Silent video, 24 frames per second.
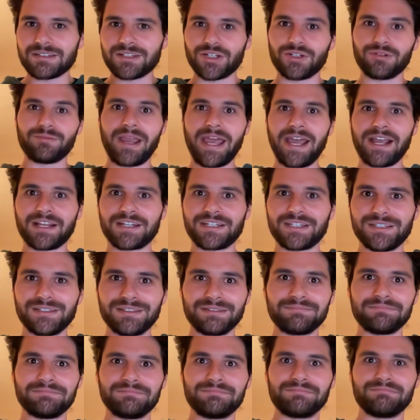correct.
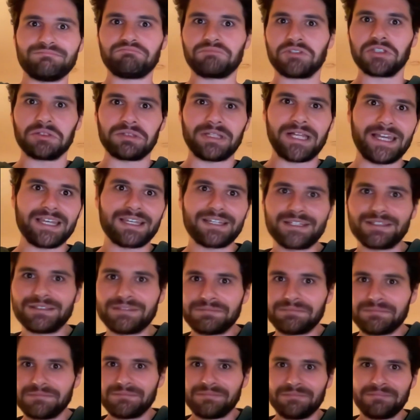So like
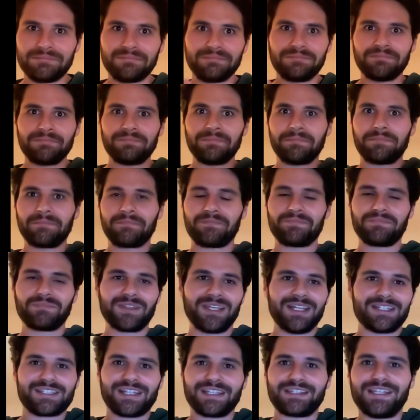
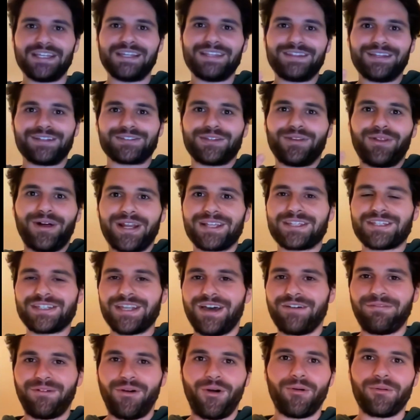it's like there's a lot of
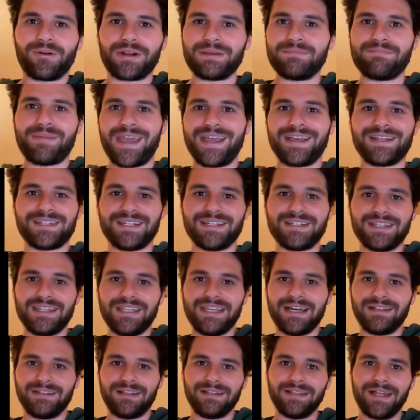stuff already baked into the
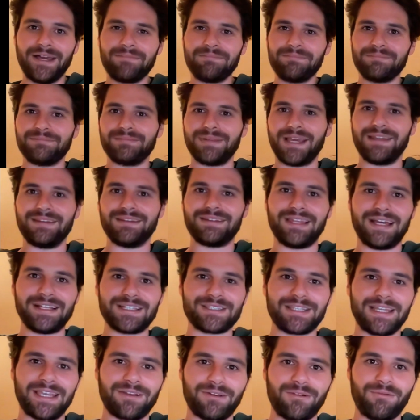LLM, and
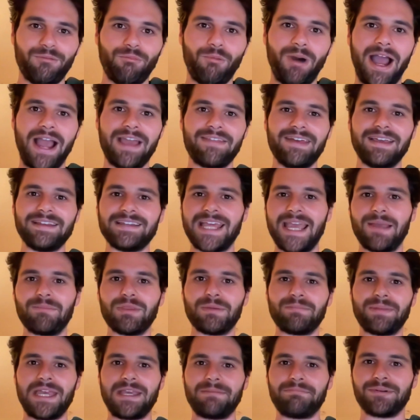that's like why they named the
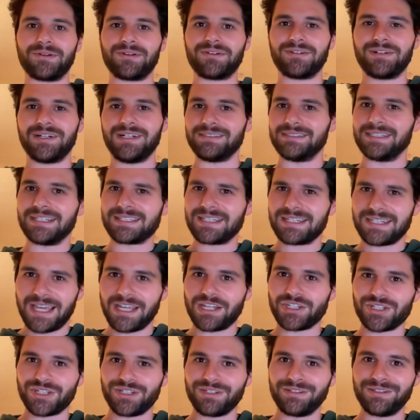paper
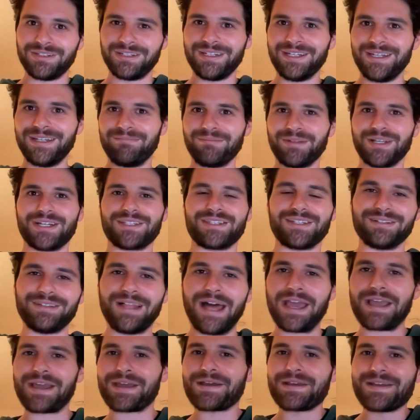elicitation, because they're
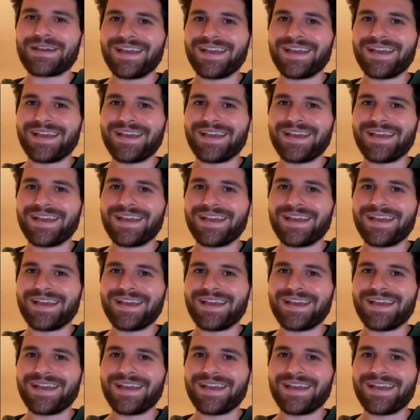like,